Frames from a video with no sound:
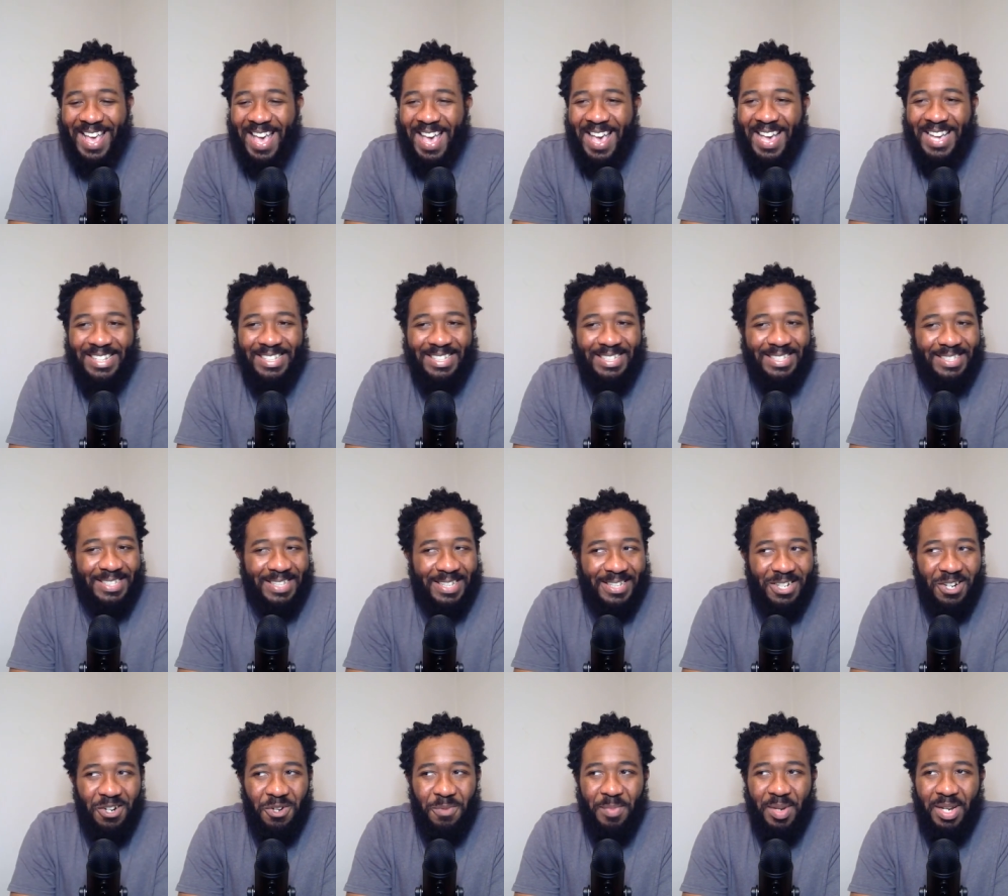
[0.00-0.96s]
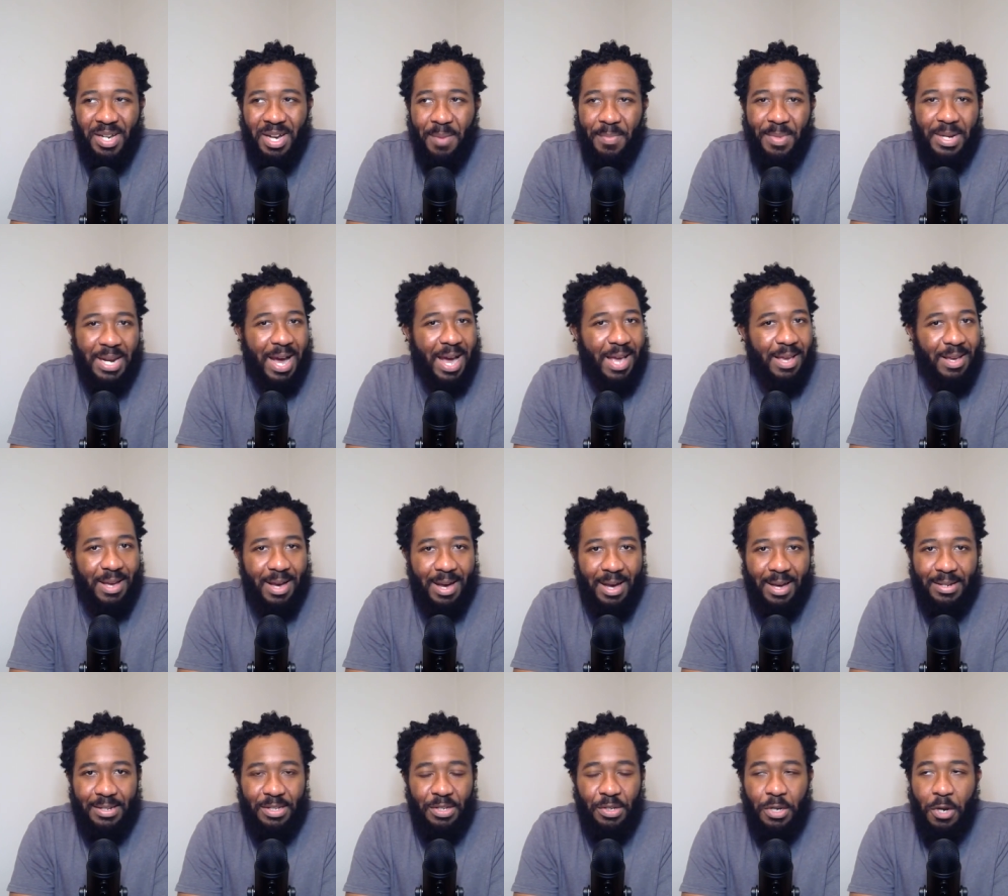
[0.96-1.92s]
and just seeing her become an
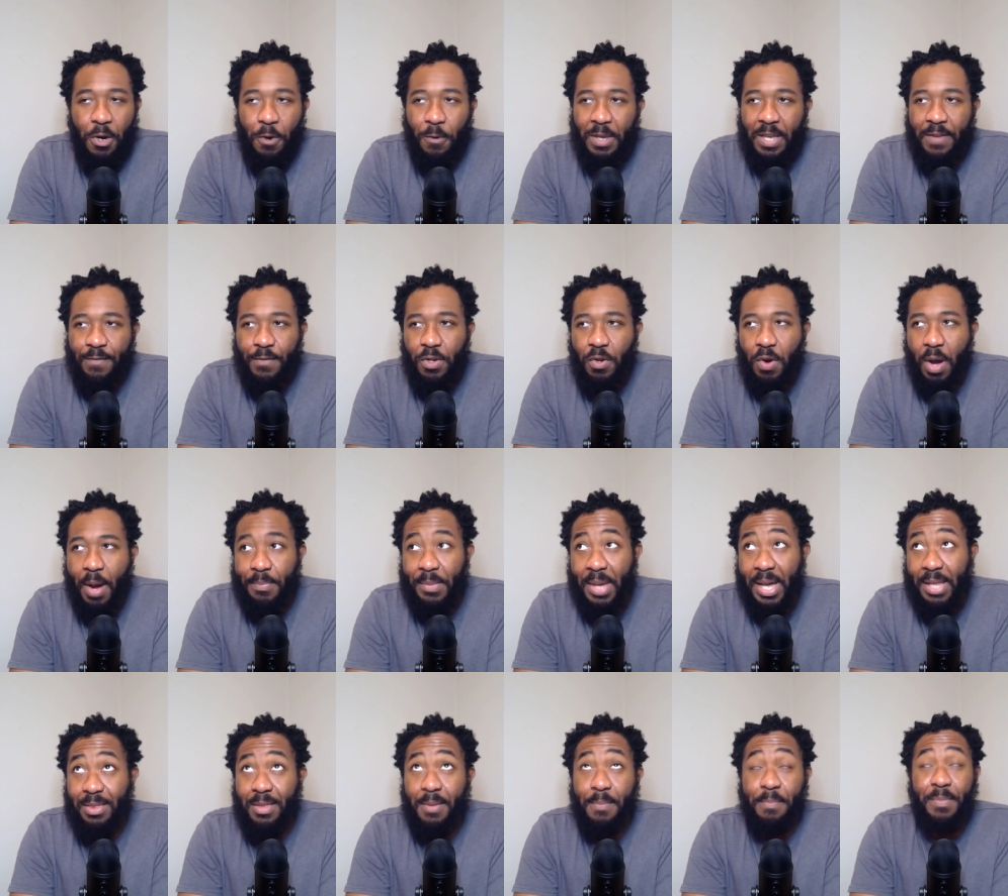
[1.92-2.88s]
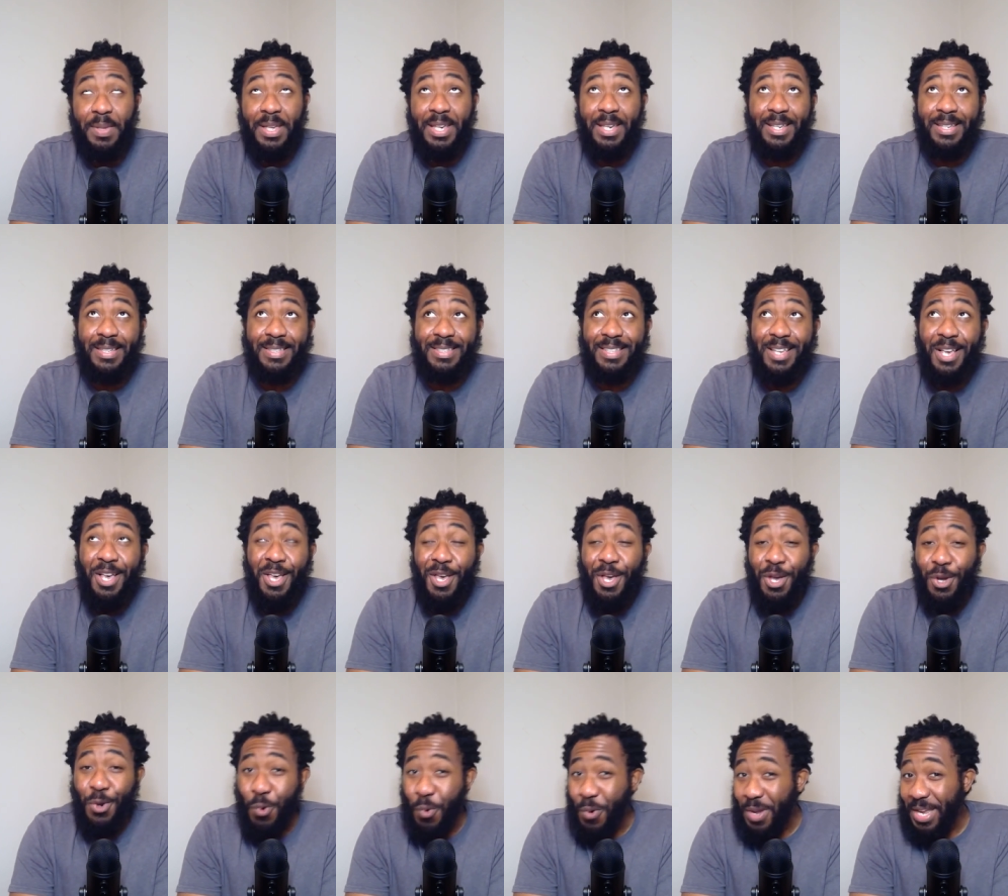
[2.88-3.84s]
icon. You know, even though I'm not the biggest
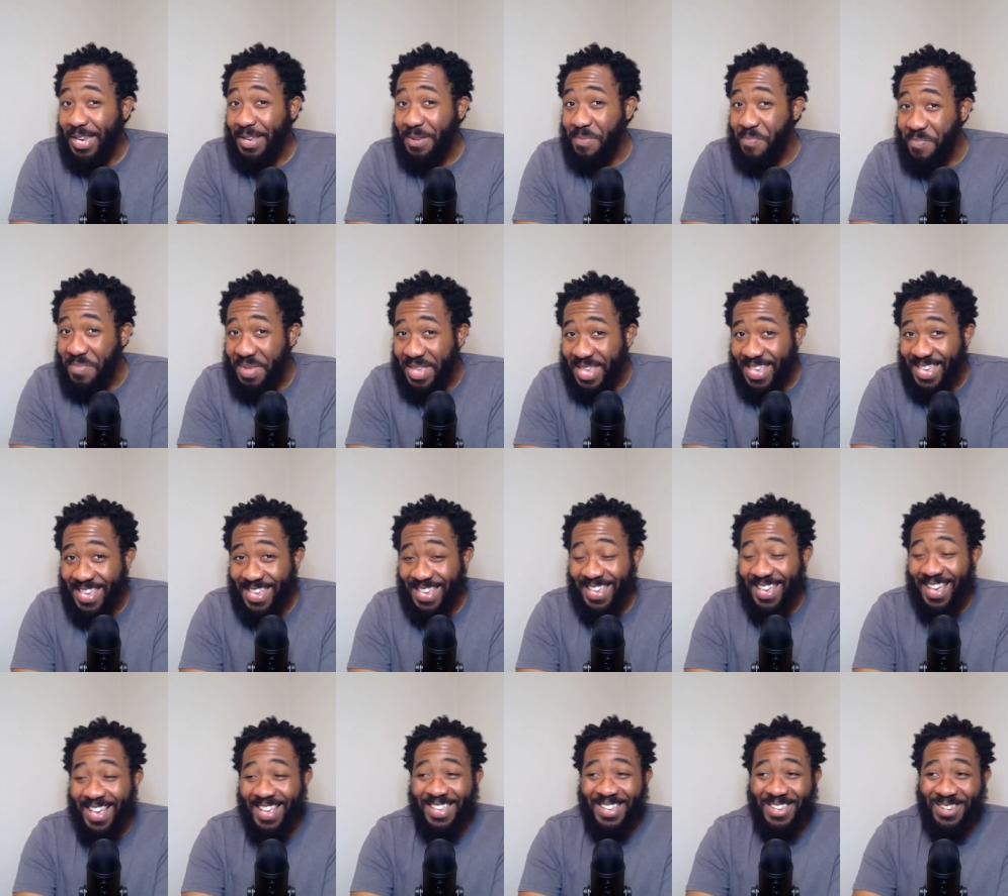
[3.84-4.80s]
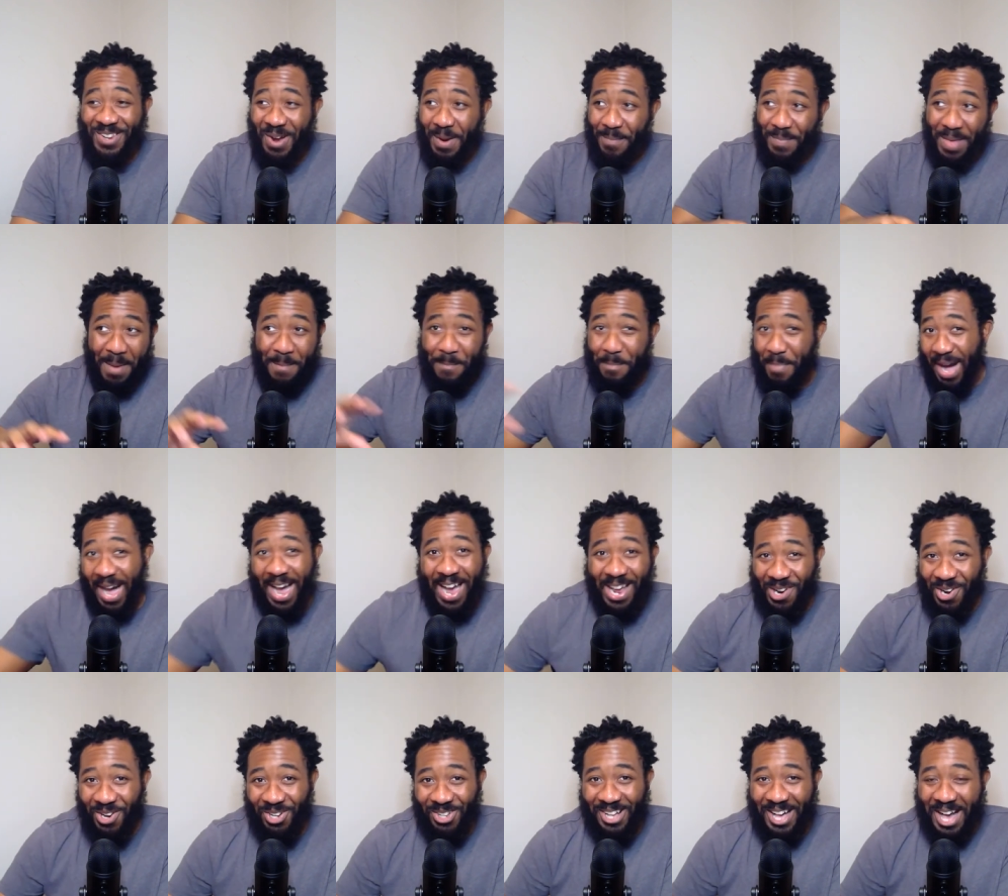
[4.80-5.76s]
Queen Bee, you know, I'm not buying
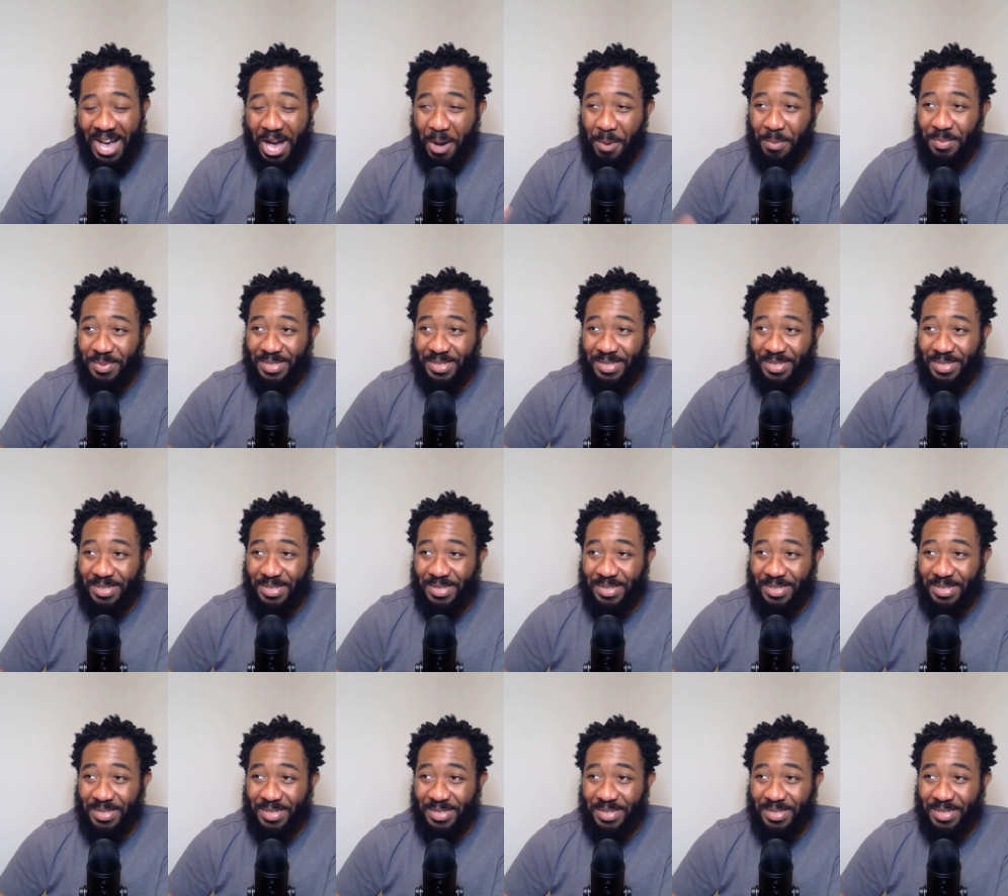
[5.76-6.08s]
all albums,